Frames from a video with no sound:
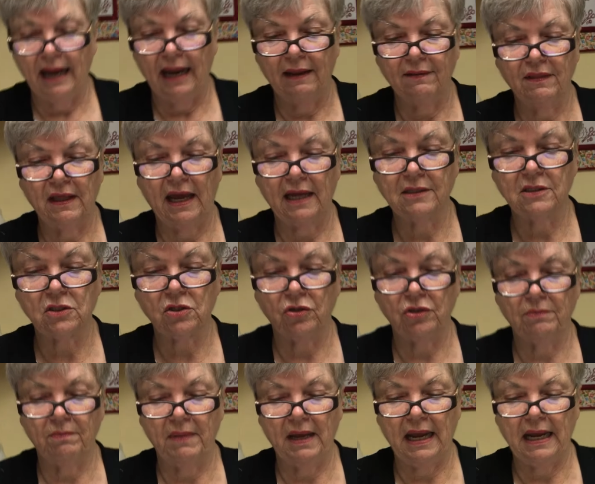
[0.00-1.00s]
And that's
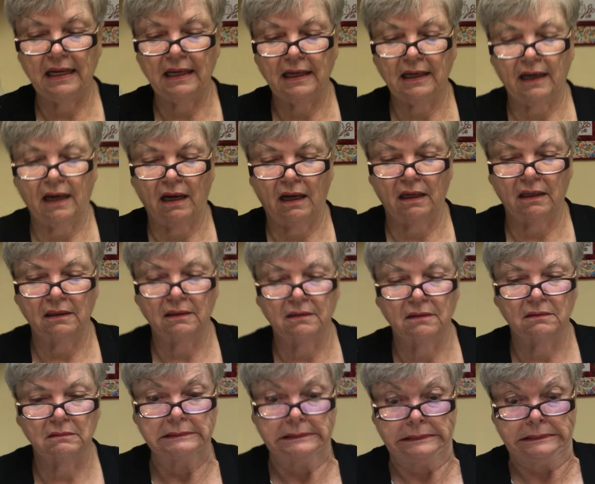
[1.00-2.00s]
going to make
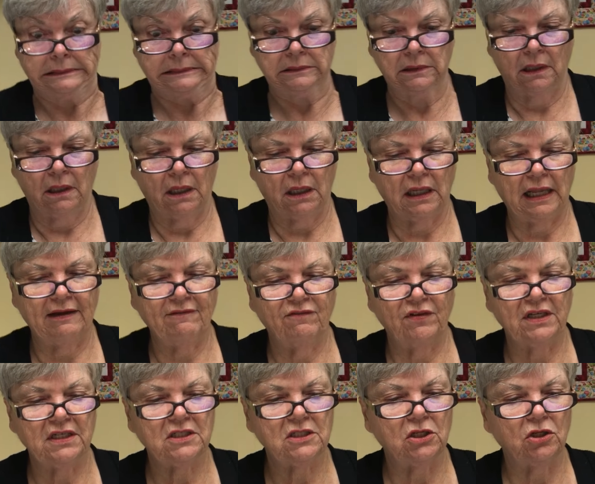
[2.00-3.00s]
life
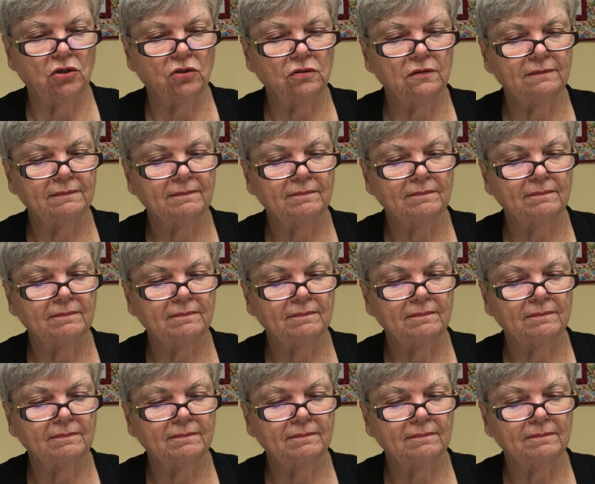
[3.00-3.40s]
easier.